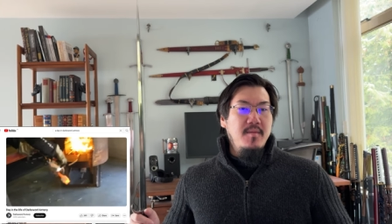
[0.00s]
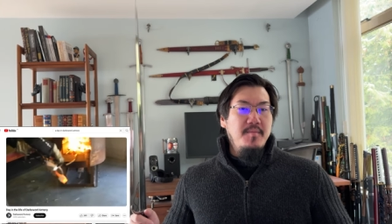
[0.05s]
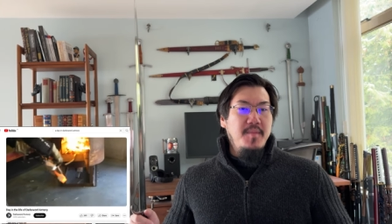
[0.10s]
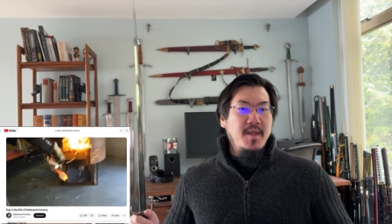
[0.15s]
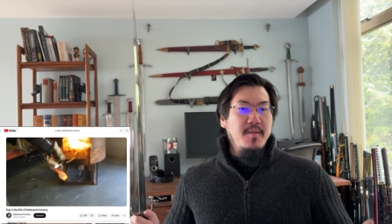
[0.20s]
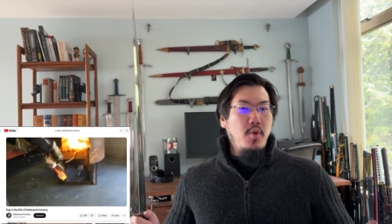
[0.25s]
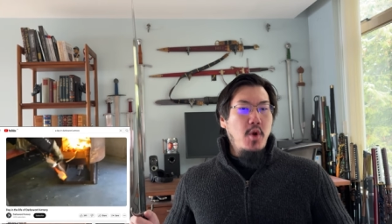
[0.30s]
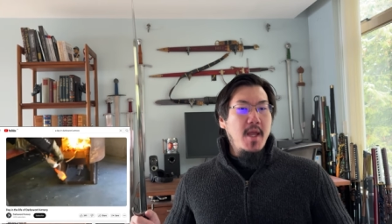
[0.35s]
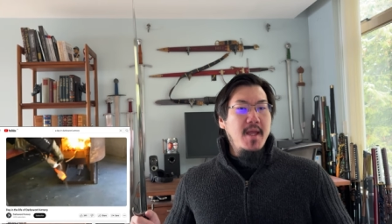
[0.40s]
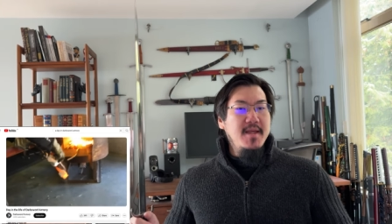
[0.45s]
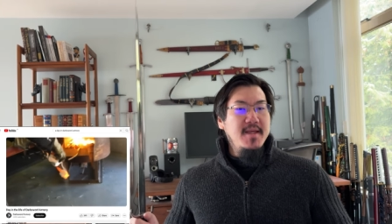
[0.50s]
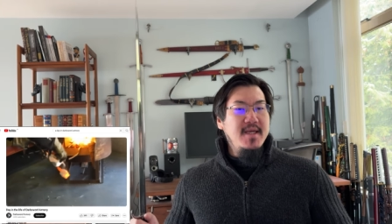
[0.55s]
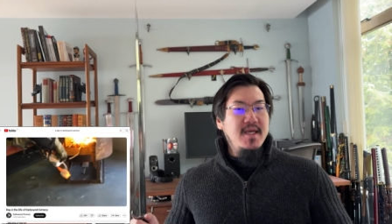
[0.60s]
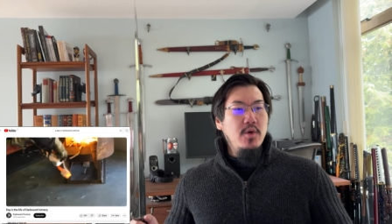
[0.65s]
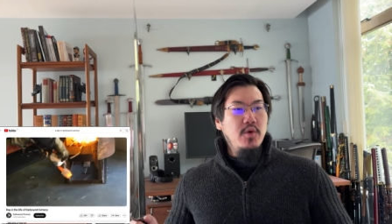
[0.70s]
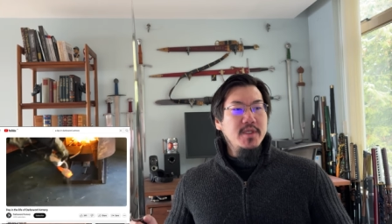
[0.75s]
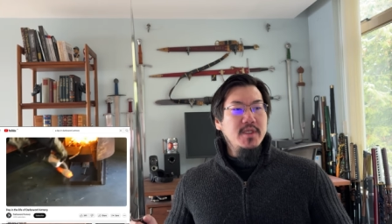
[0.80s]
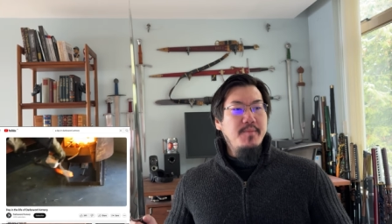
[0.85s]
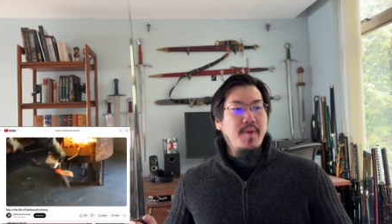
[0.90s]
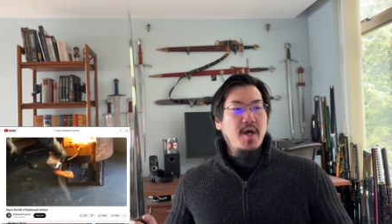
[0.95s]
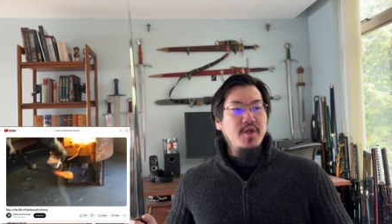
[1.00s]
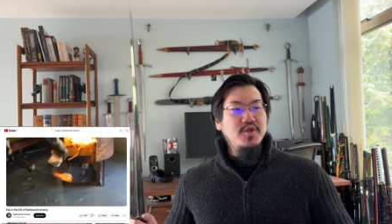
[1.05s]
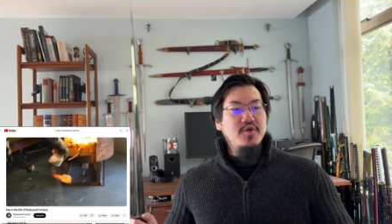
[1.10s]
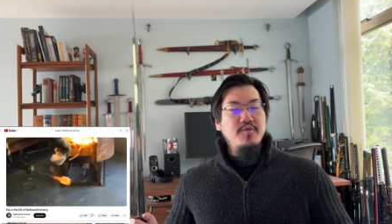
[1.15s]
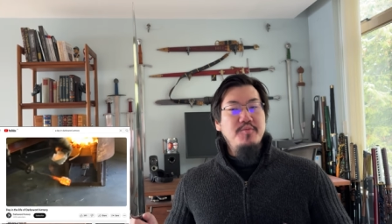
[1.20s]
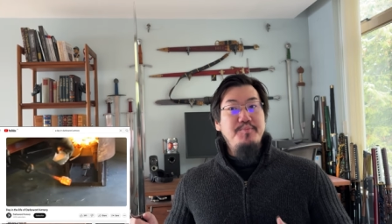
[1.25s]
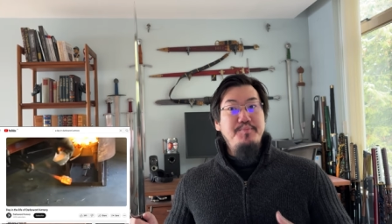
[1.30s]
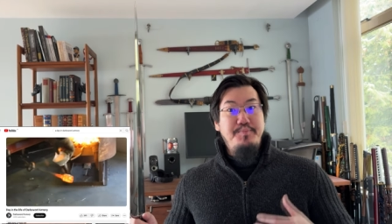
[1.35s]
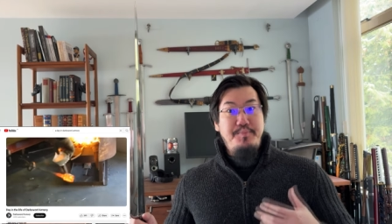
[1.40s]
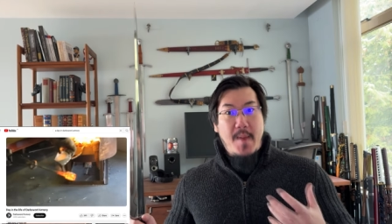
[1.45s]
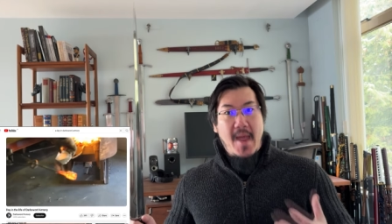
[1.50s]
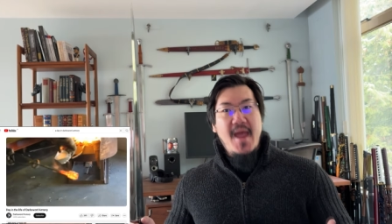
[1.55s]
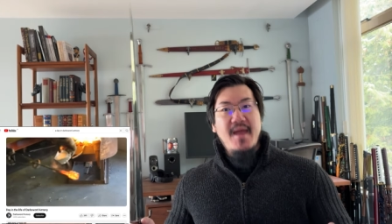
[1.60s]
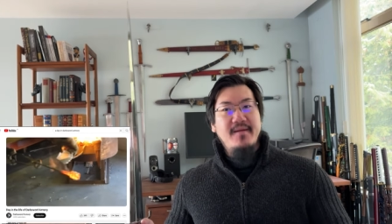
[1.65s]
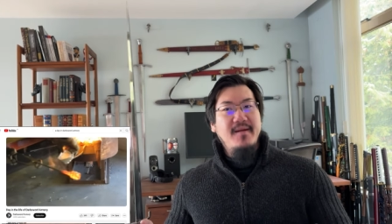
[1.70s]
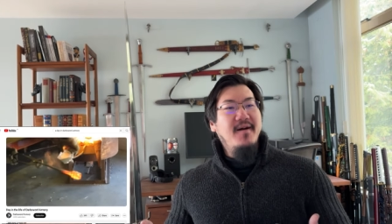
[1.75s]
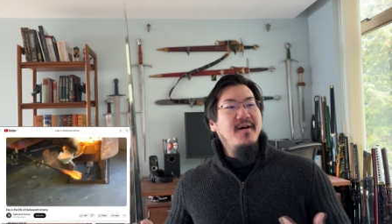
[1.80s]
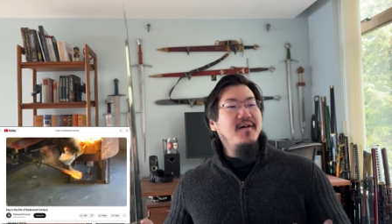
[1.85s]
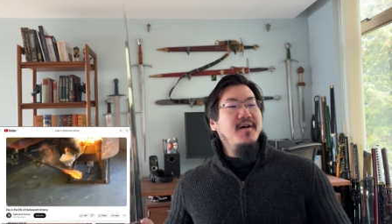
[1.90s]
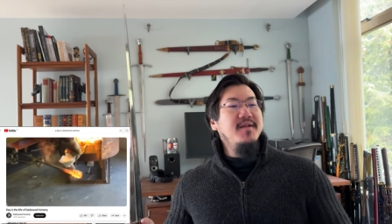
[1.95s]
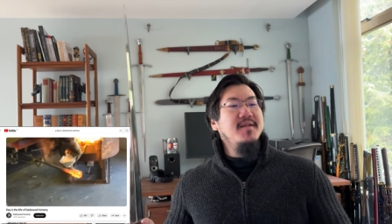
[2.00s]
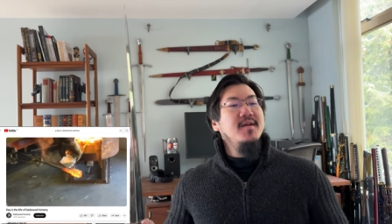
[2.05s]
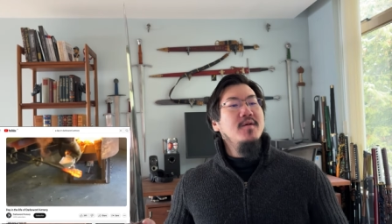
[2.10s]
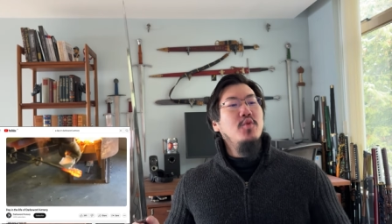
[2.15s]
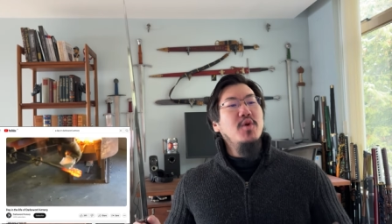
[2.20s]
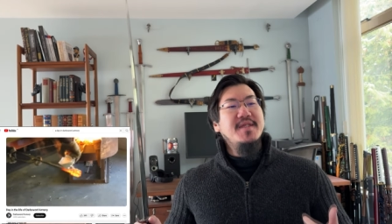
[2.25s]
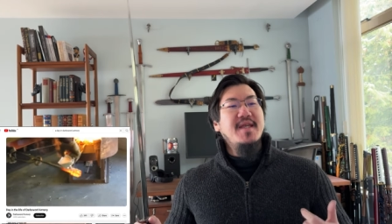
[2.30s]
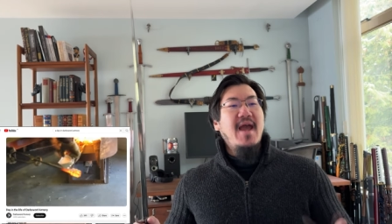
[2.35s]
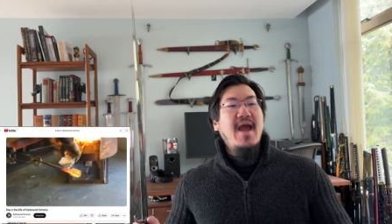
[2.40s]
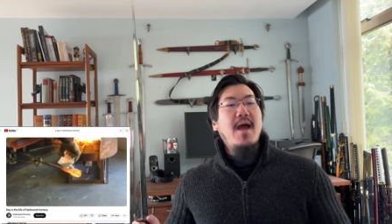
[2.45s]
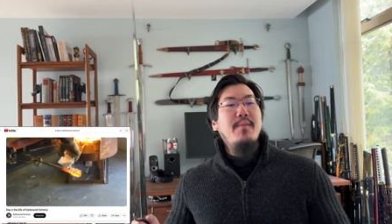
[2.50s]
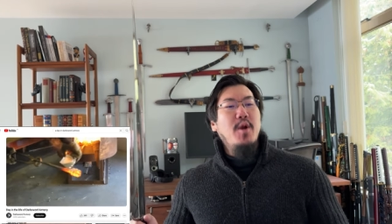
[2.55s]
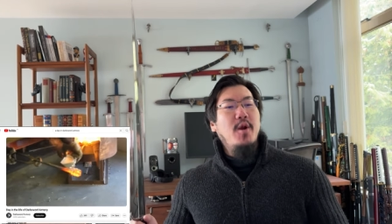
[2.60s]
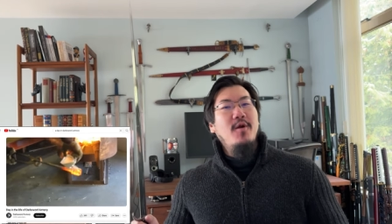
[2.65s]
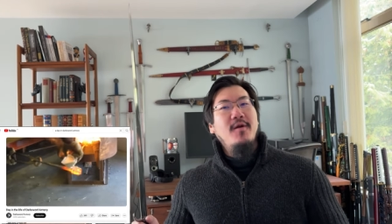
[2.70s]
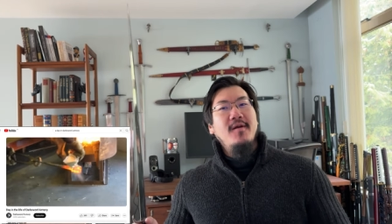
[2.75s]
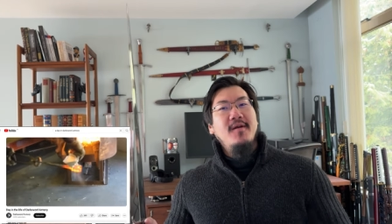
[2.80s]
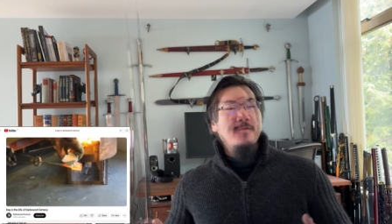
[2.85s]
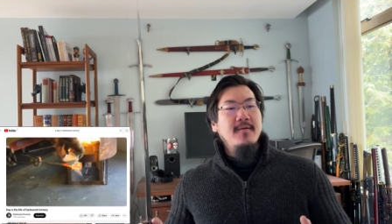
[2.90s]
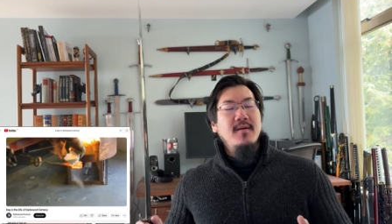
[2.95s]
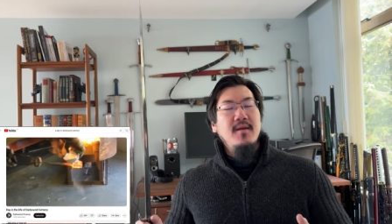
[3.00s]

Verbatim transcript: but when he was about to bang on it with a hammer,